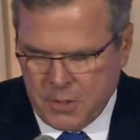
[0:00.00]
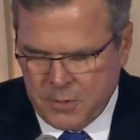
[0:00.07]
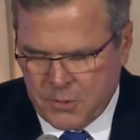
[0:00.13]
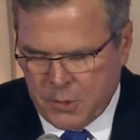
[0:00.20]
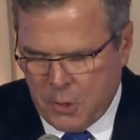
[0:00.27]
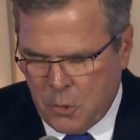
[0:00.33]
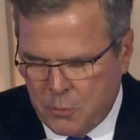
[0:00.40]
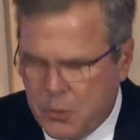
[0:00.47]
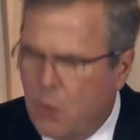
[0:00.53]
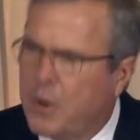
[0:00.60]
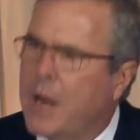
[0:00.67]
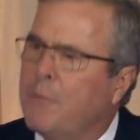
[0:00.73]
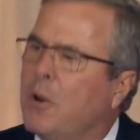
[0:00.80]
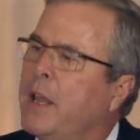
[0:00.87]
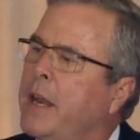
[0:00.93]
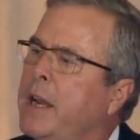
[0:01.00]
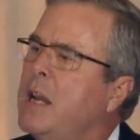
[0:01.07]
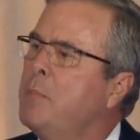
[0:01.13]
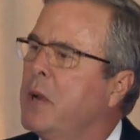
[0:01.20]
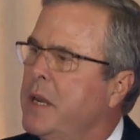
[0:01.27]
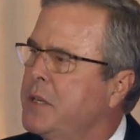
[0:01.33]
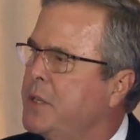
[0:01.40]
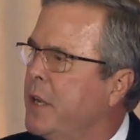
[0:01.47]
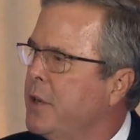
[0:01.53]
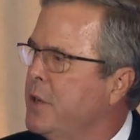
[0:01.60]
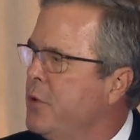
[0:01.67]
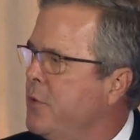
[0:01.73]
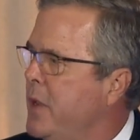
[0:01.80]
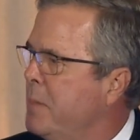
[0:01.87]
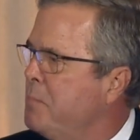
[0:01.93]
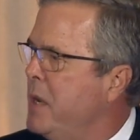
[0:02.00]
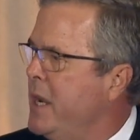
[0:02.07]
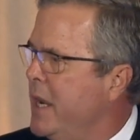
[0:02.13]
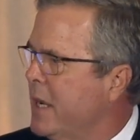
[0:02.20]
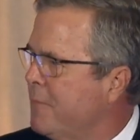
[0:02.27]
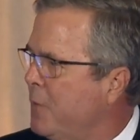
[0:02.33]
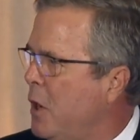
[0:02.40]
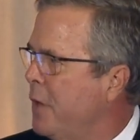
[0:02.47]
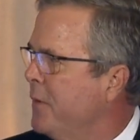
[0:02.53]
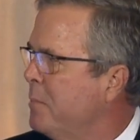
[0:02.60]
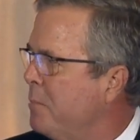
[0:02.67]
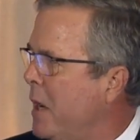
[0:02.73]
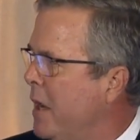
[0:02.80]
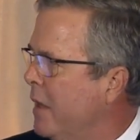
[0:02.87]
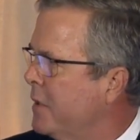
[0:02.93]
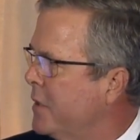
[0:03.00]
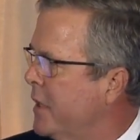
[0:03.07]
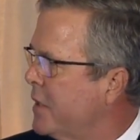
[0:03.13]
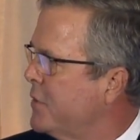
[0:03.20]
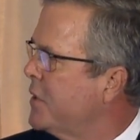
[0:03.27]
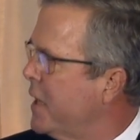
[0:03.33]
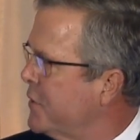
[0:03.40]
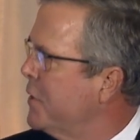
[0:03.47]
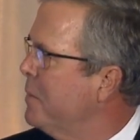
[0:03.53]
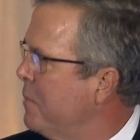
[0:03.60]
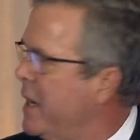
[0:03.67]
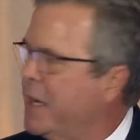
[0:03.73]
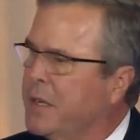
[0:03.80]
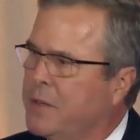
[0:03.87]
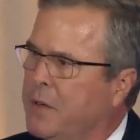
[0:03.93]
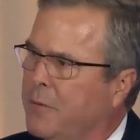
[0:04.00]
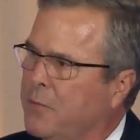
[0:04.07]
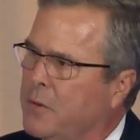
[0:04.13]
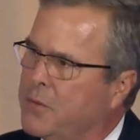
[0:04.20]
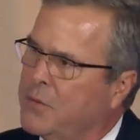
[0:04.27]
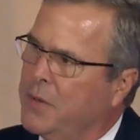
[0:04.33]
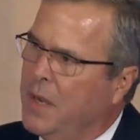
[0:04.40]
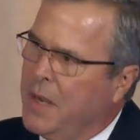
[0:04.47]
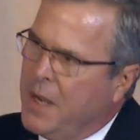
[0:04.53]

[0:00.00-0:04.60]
And so don't ever let anybody tell you that being involved in politics doesn't make a difference.